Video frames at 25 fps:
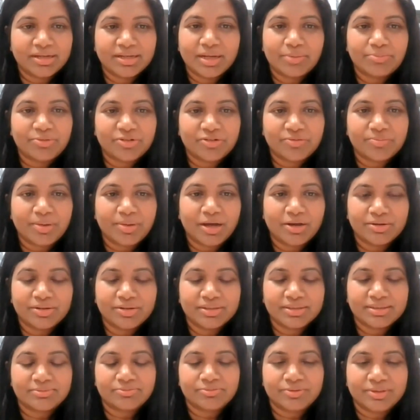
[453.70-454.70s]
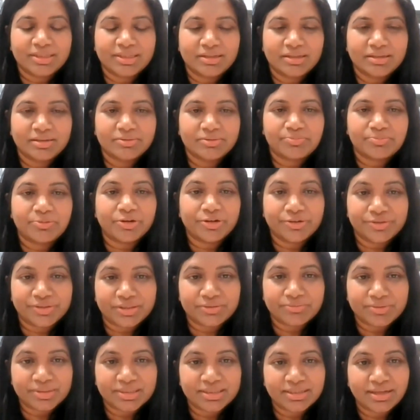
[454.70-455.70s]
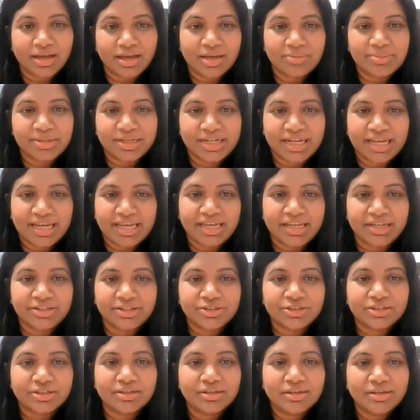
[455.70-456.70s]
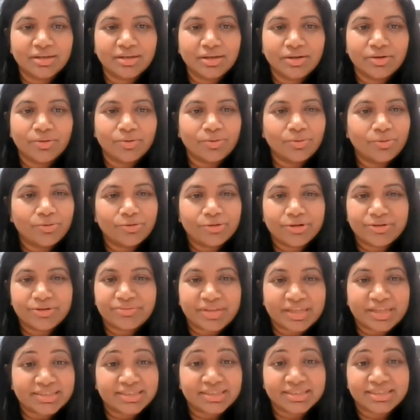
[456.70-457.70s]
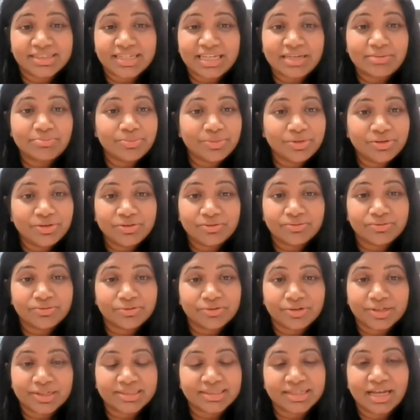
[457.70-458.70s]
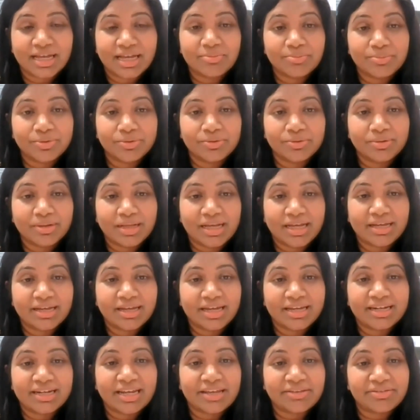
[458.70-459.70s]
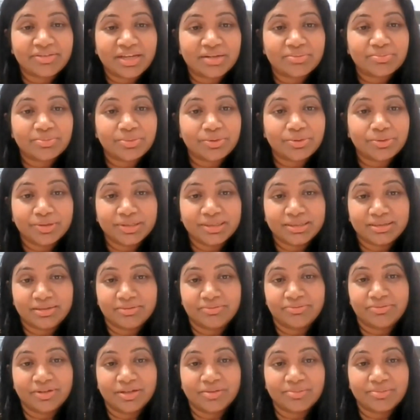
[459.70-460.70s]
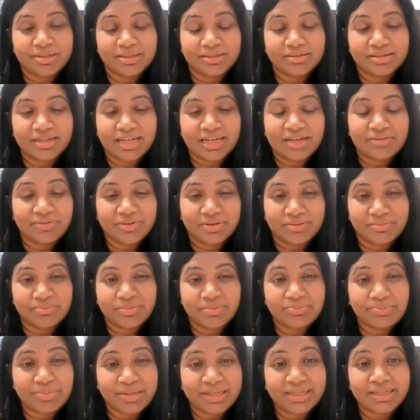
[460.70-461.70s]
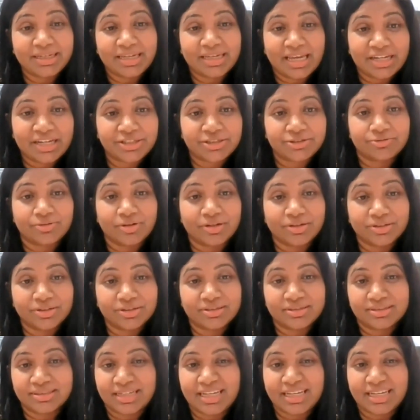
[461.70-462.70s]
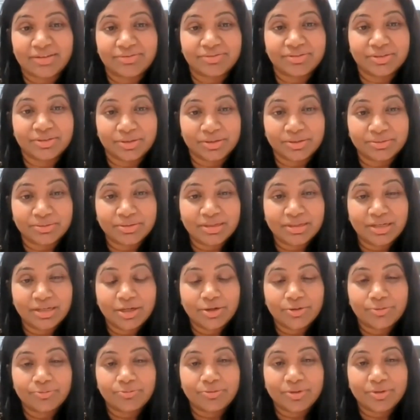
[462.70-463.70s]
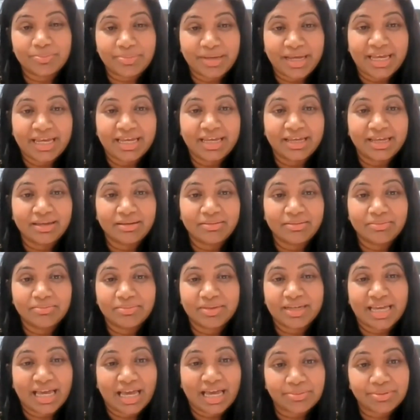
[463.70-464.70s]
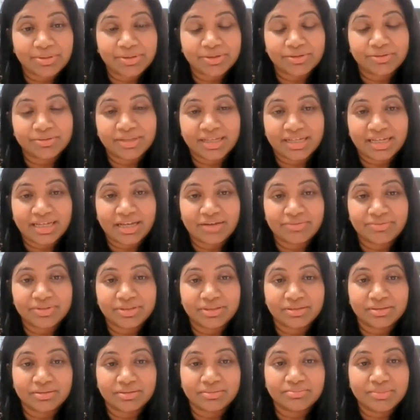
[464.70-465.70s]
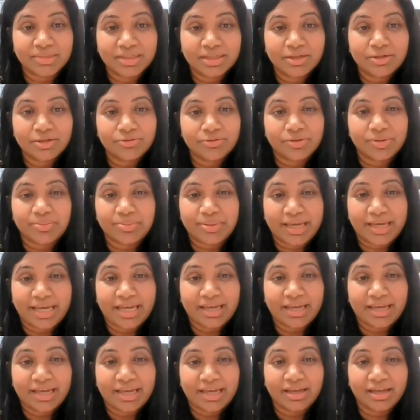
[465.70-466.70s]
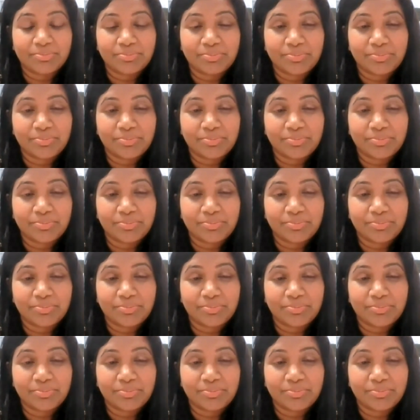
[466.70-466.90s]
number of partners approaching retirement age, or if there's a team move, for example, and at that point the firm can have a big cash crunch because they have to repay capital, they have to pay